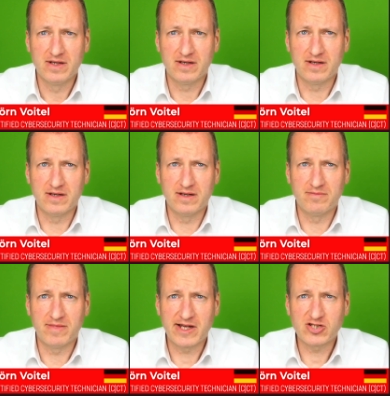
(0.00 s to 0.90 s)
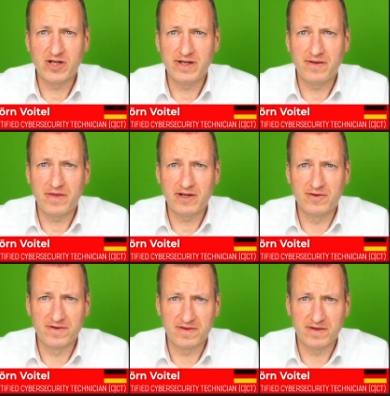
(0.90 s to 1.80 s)
Um, actually, the
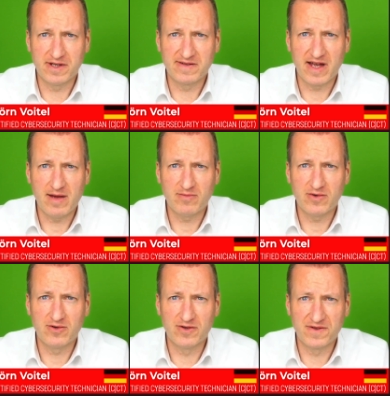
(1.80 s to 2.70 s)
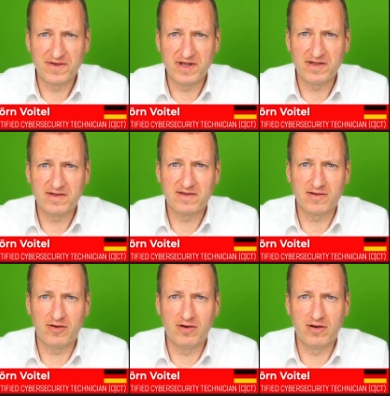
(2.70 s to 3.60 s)
con exam consists
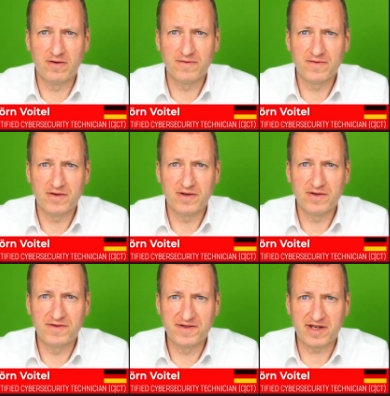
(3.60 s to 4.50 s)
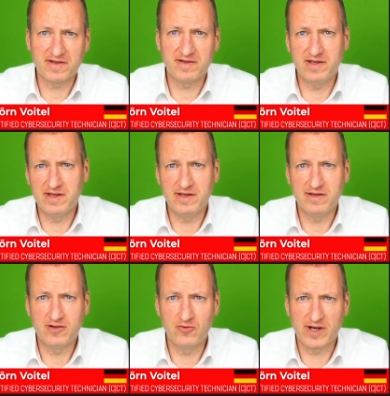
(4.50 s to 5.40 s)
of 60
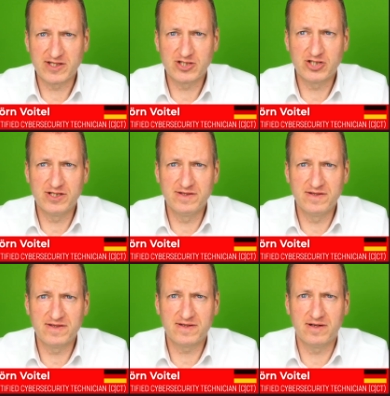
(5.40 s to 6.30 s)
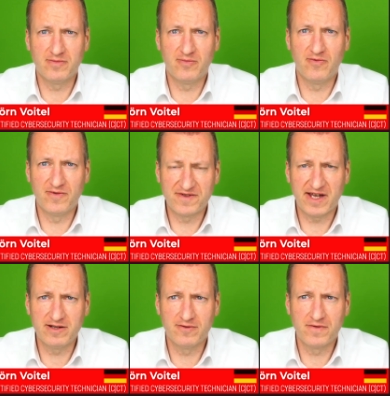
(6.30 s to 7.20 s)
questions
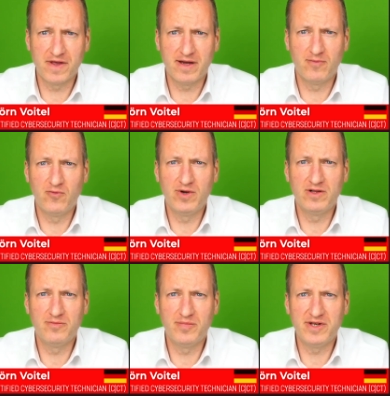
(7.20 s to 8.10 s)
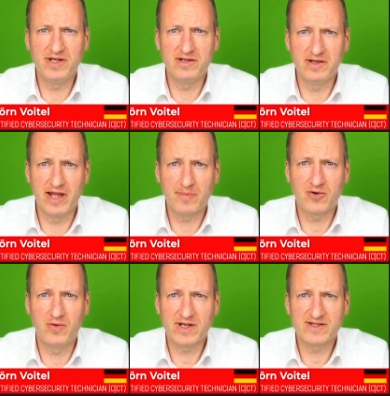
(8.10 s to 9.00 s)
10 of them will be lab
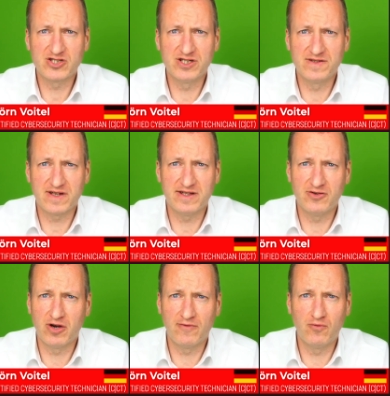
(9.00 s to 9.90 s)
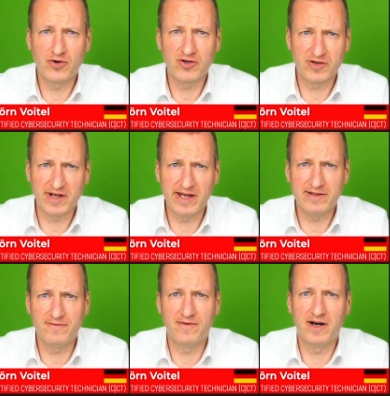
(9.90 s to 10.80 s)
questions and you have
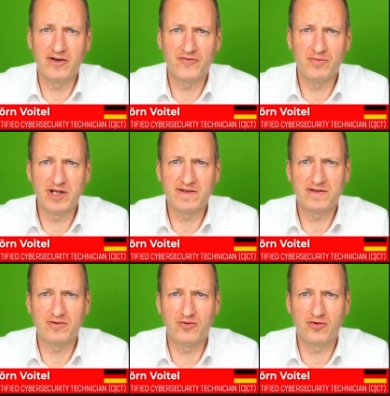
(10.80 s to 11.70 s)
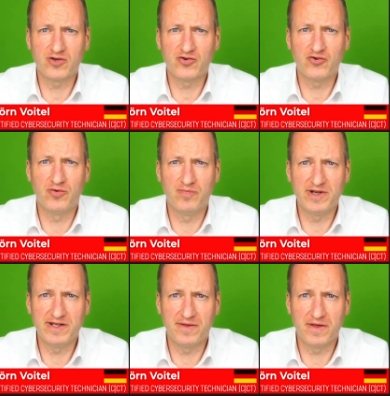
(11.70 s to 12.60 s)
185 minutes in order to
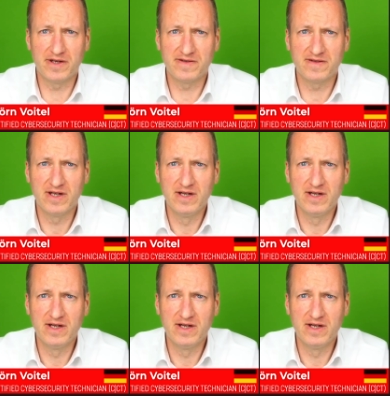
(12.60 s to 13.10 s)
complete these.